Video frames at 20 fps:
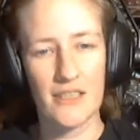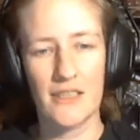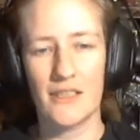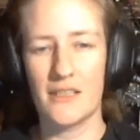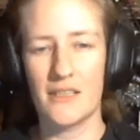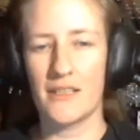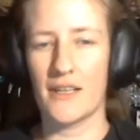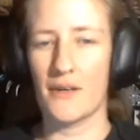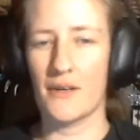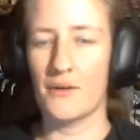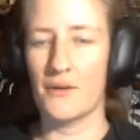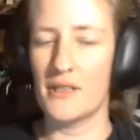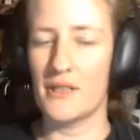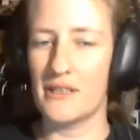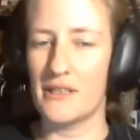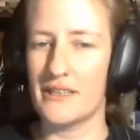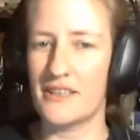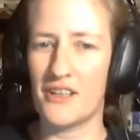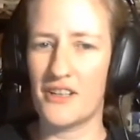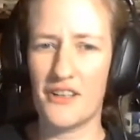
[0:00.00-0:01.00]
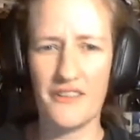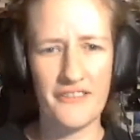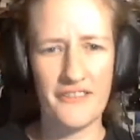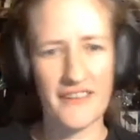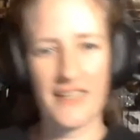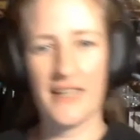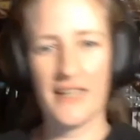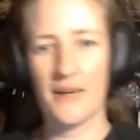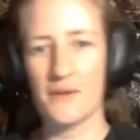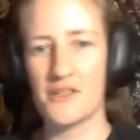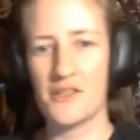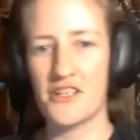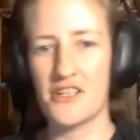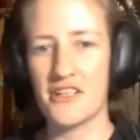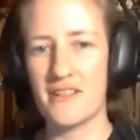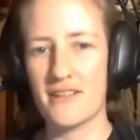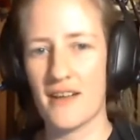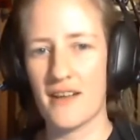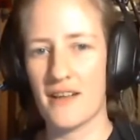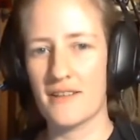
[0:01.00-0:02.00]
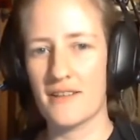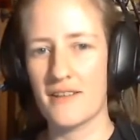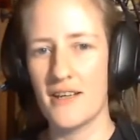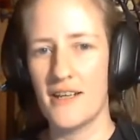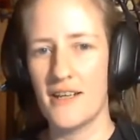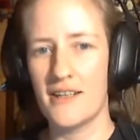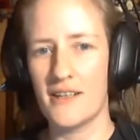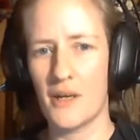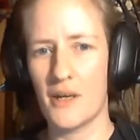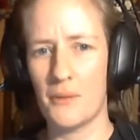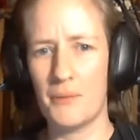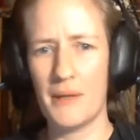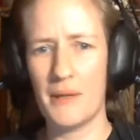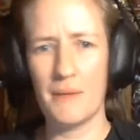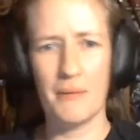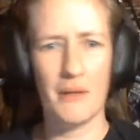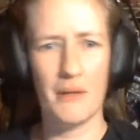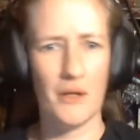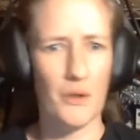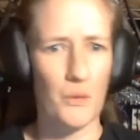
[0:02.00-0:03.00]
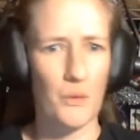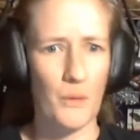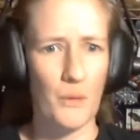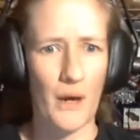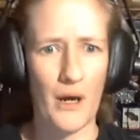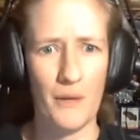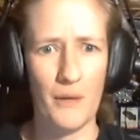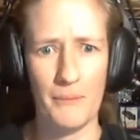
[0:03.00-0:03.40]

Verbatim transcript: you know, in her video, she says, you know, people are well